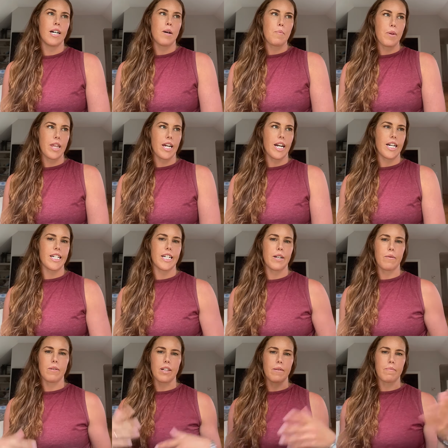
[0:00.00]
but then I
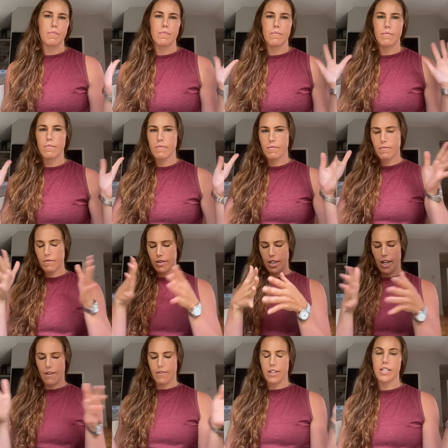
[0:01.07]
didn't want to
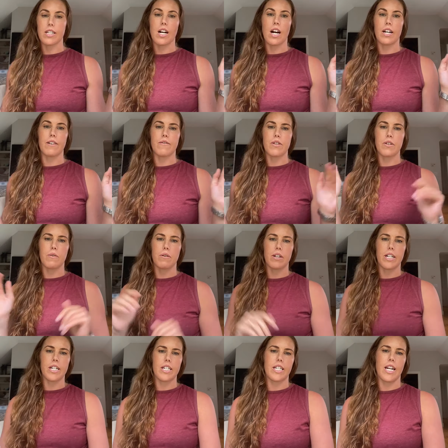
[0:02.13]
have a ton of
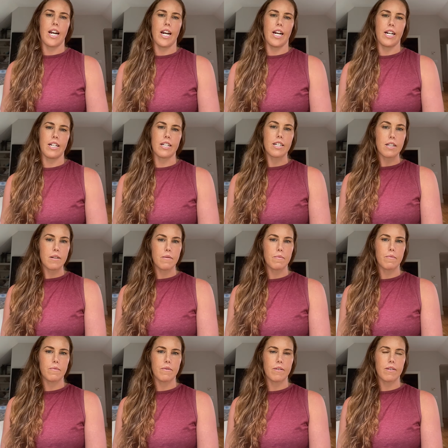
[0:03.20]
stories, and
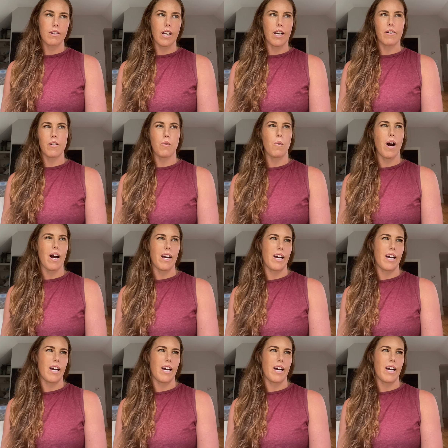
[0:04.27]
I don't know why.